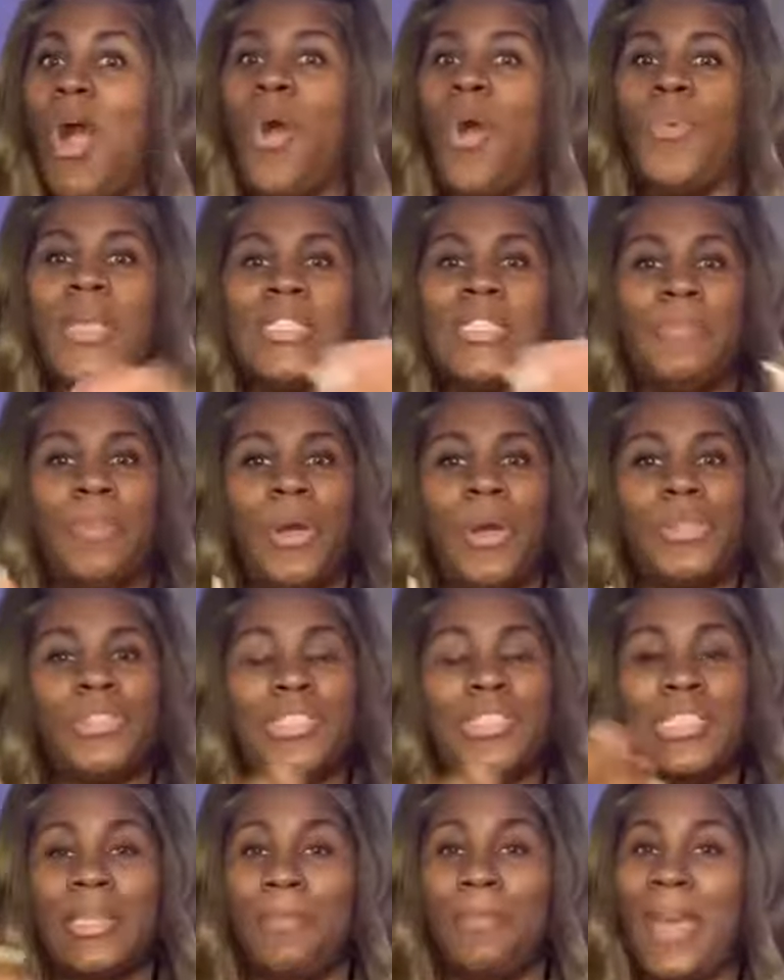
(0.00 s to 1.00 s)
always
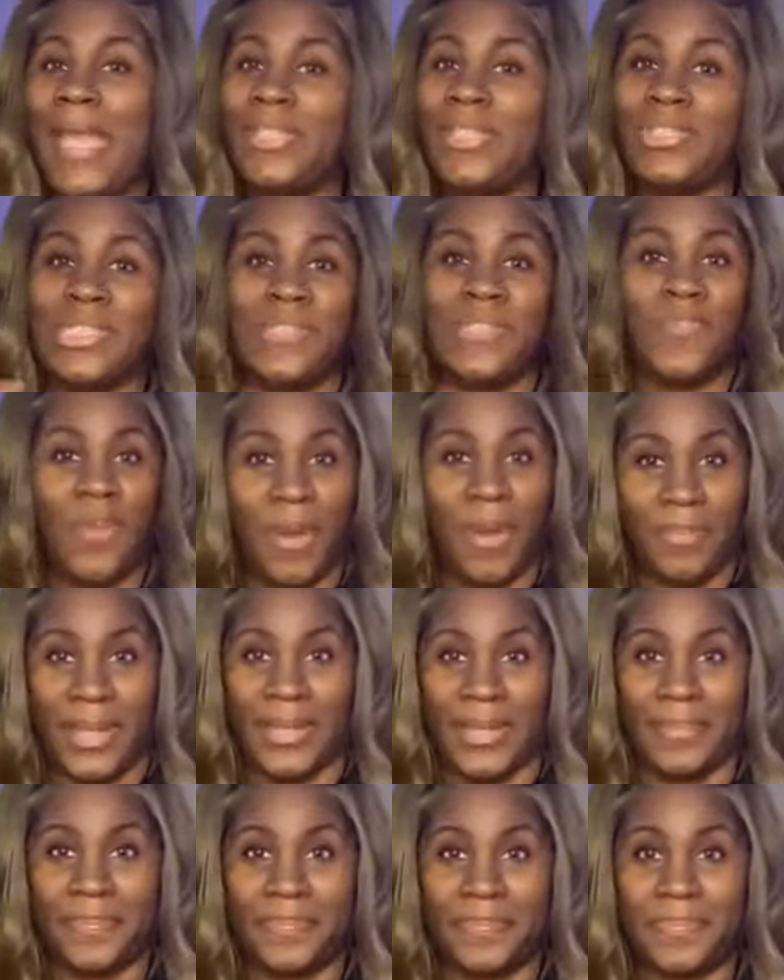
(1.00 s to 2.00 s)
purchase the patches from
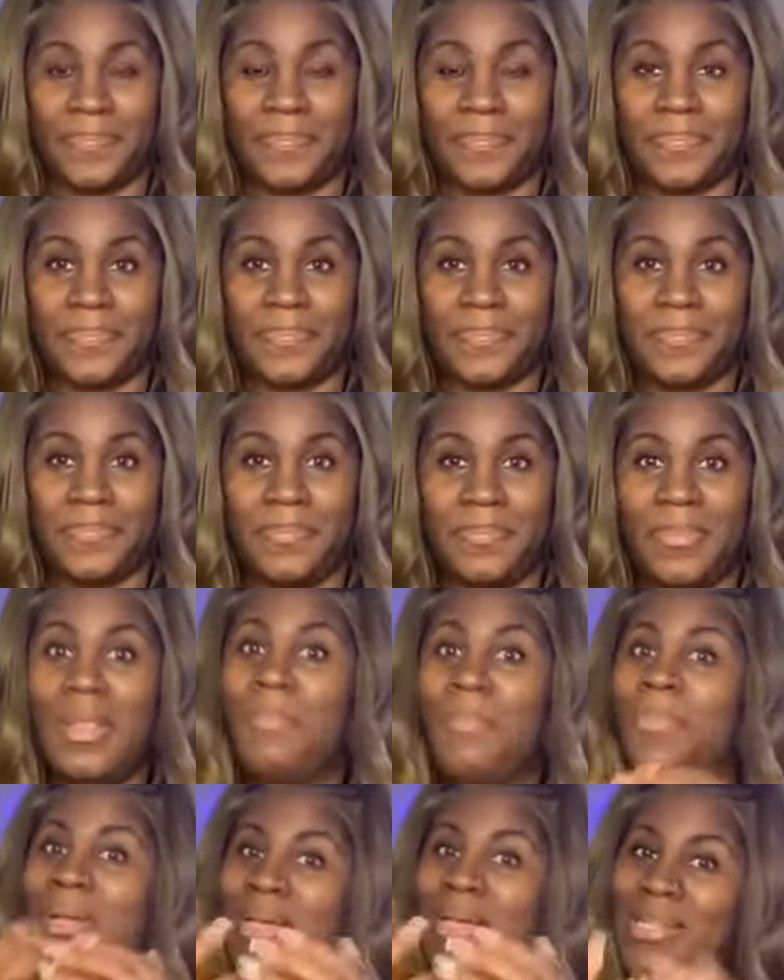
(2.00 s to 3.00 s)
me
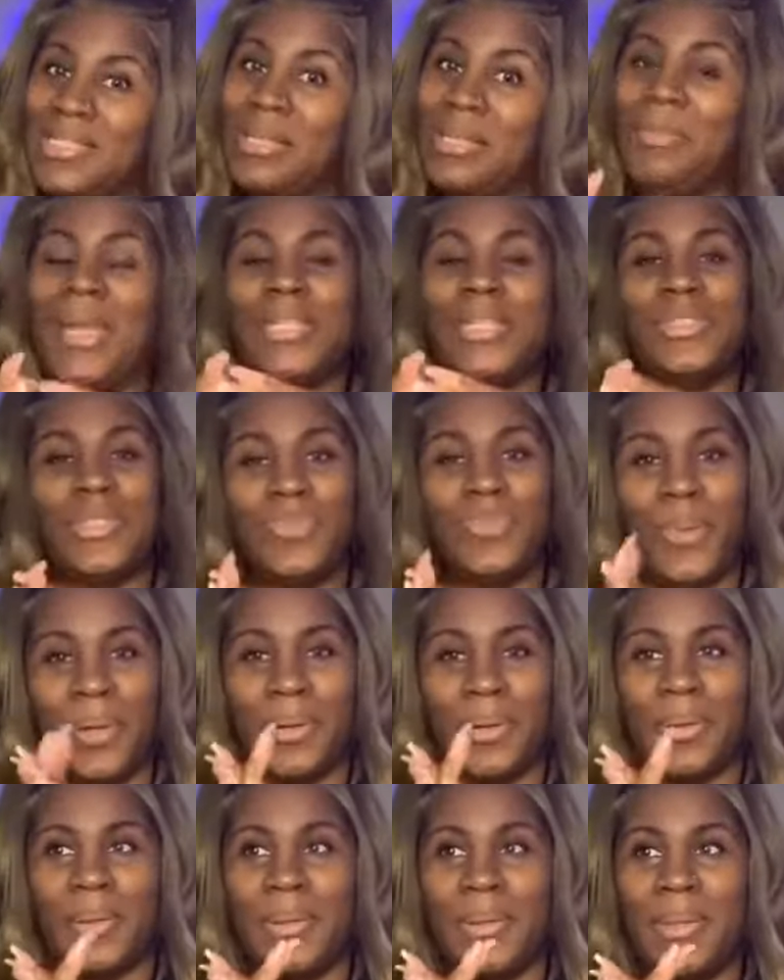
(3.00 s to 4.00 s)
because the patches
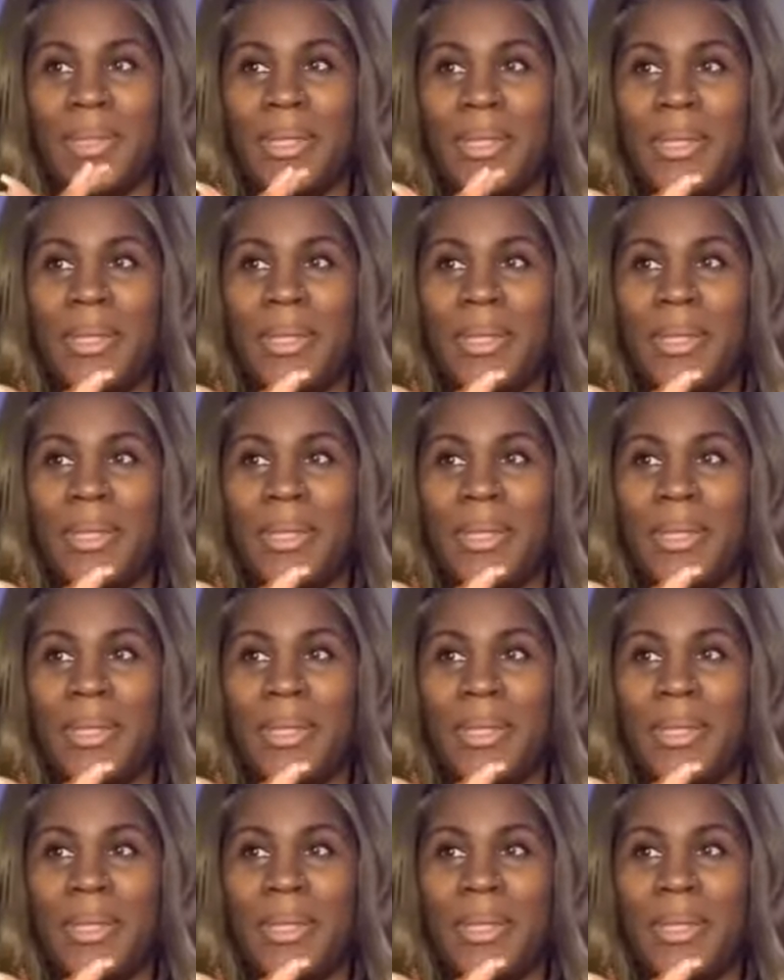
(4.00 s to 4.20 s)
work.